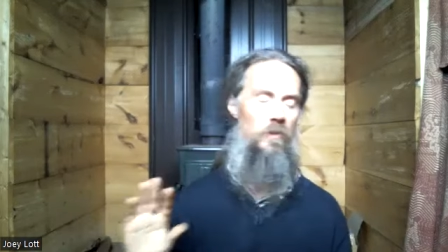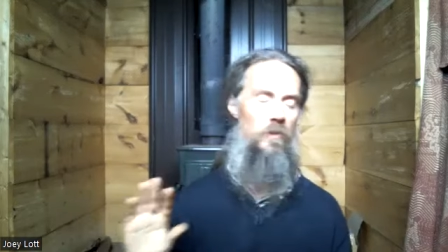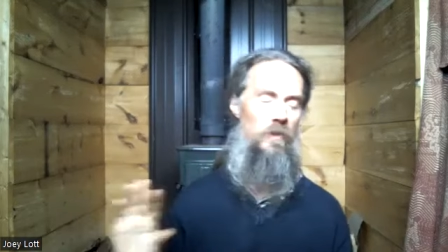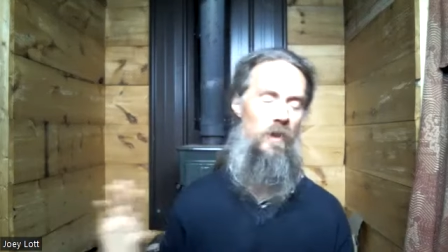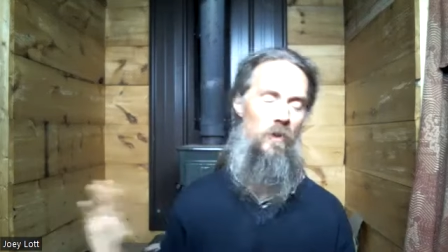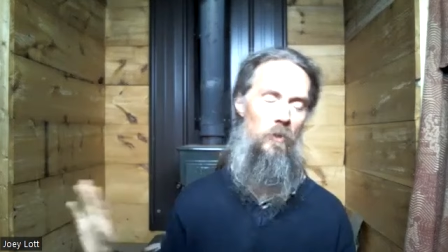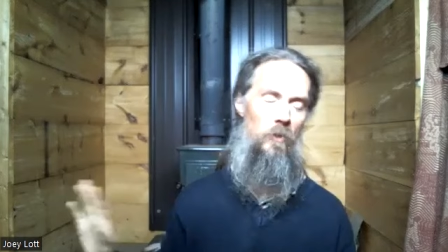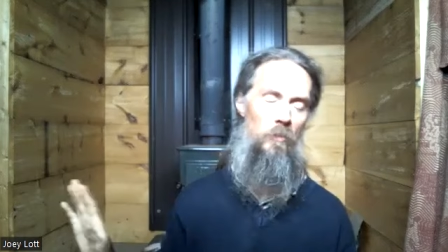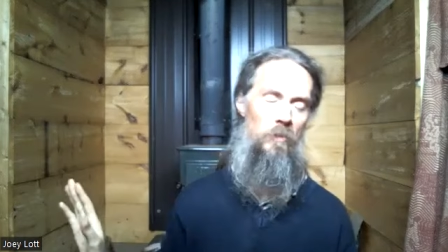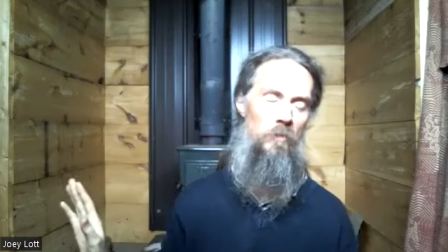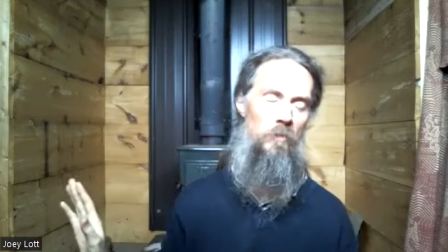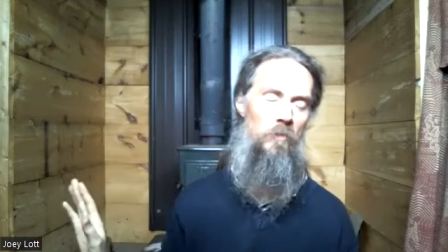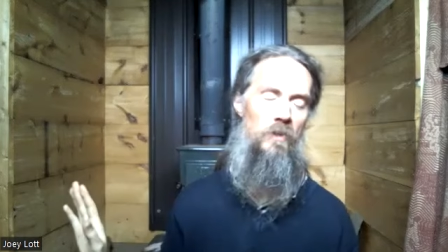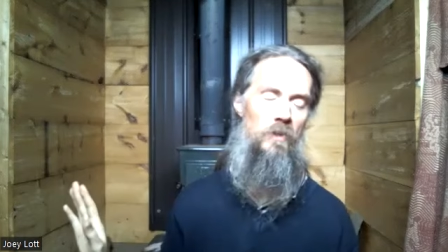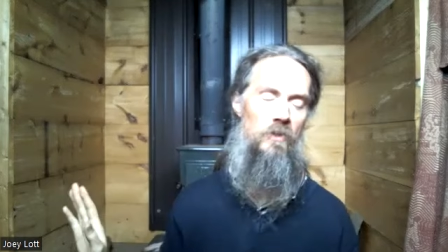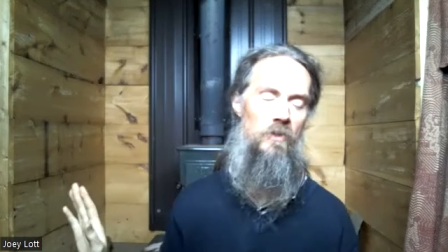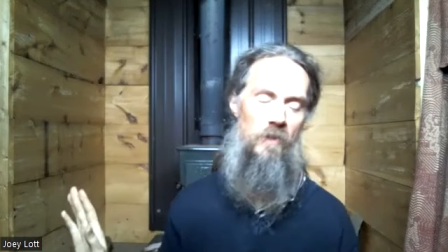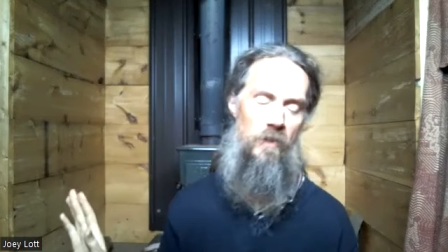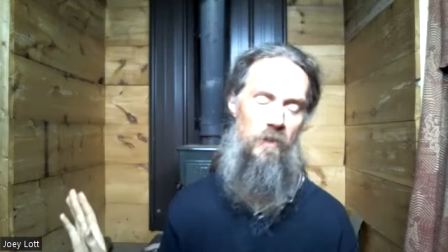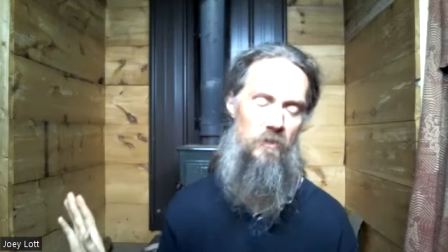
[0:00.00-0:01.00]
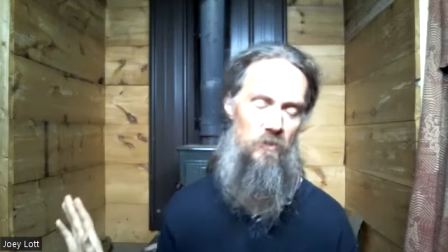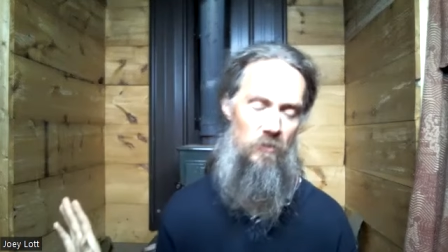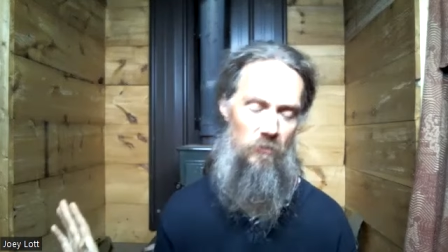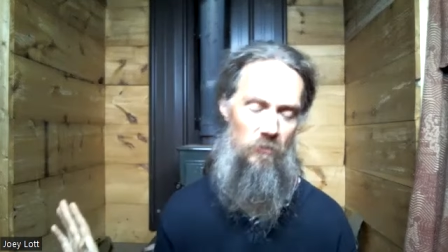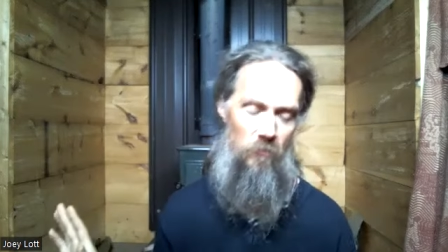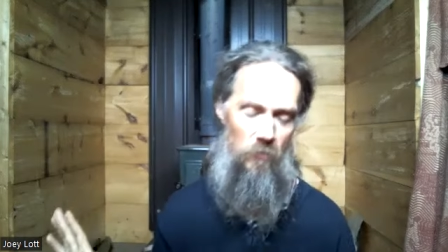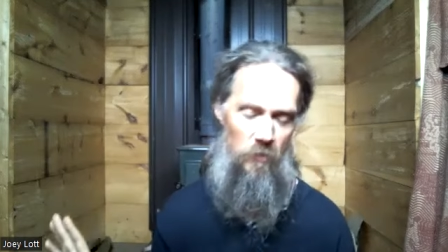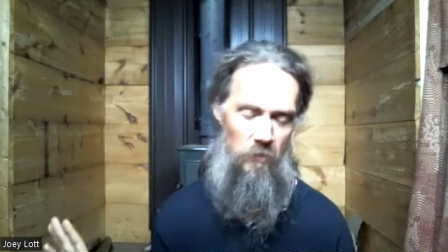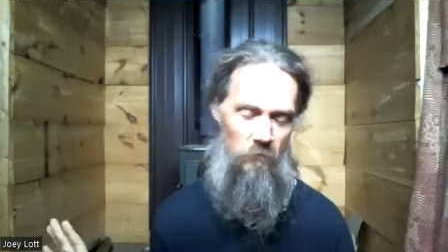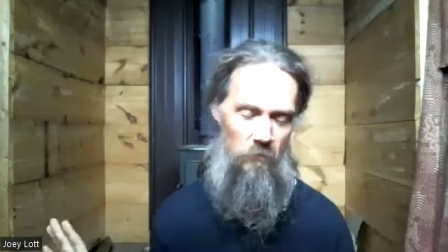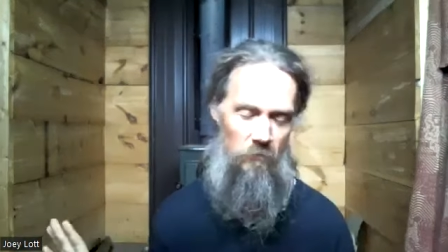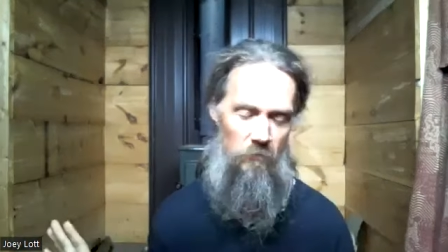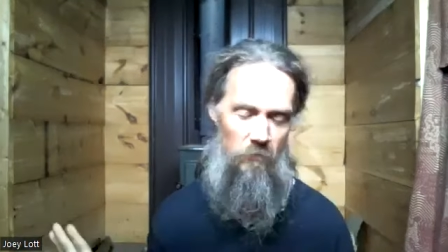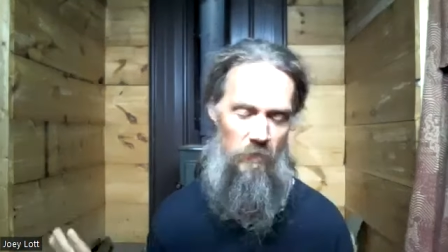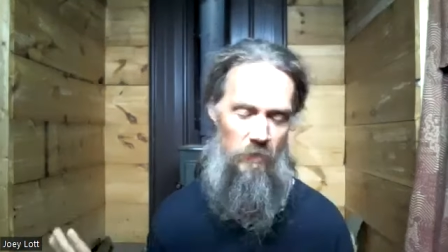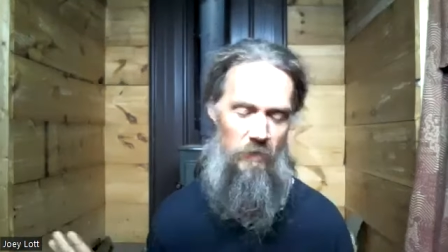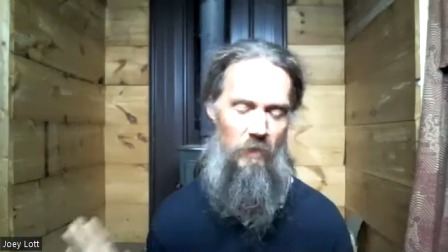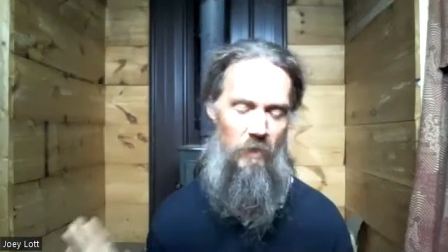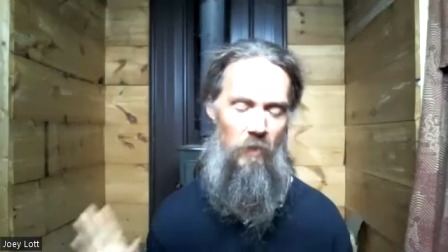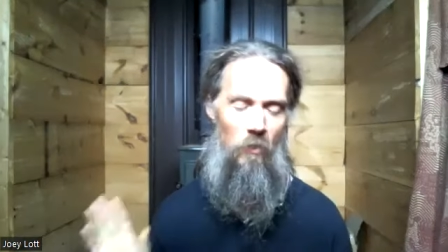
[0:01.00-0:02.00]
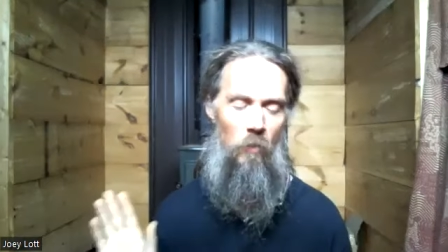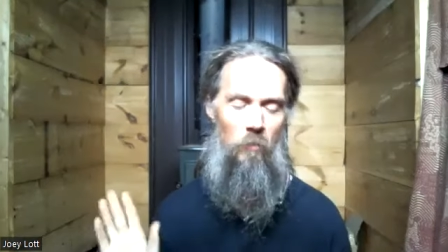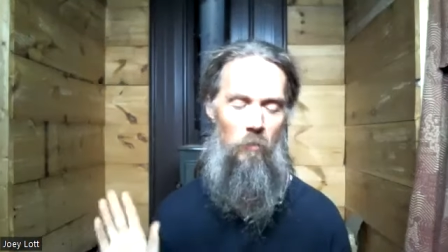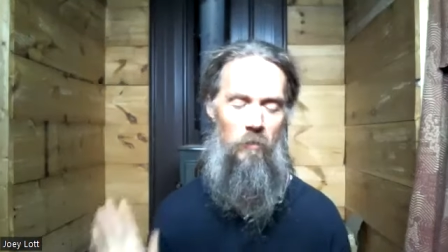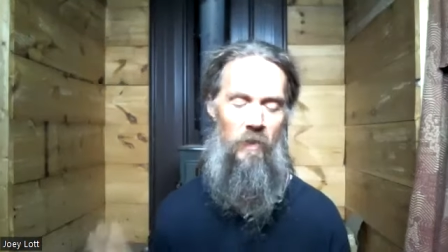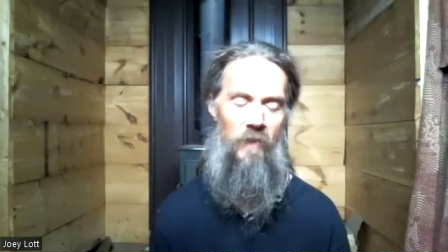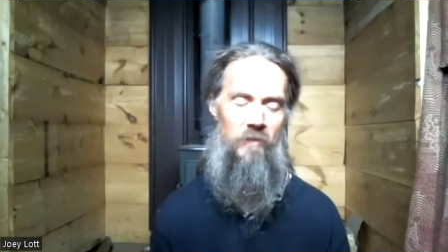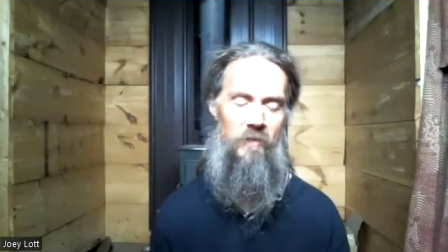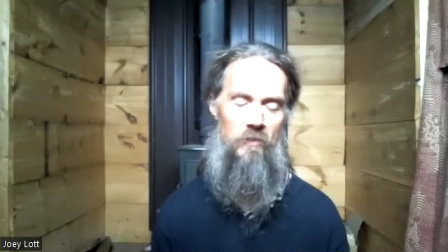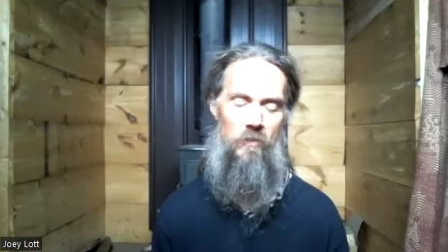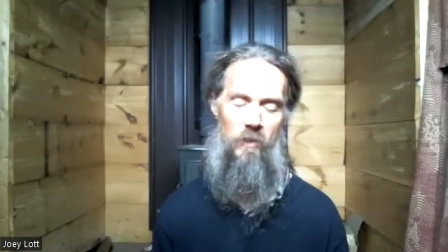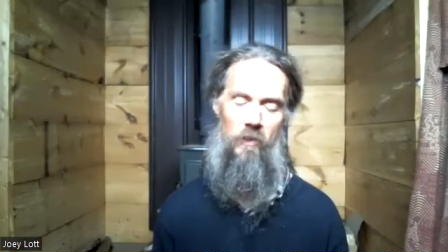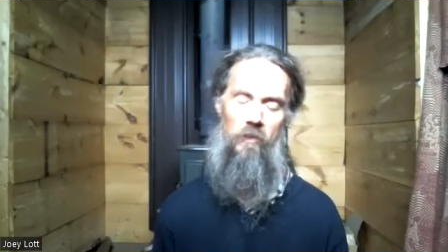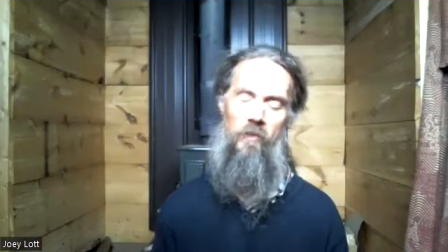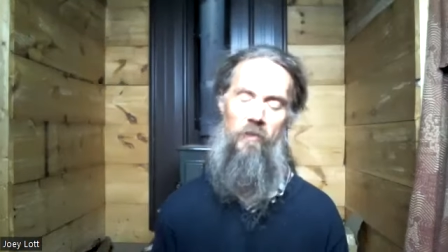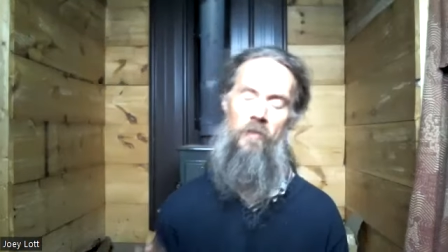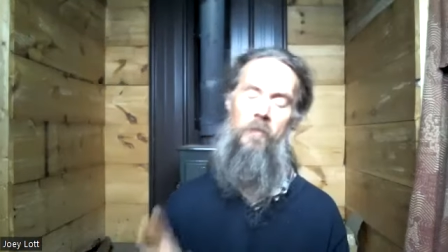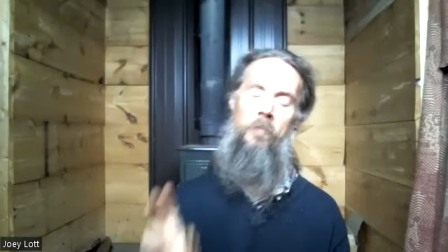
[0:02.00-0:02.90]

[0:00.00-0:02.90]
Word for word: that will be much nicer for you, right? I hope that's clear.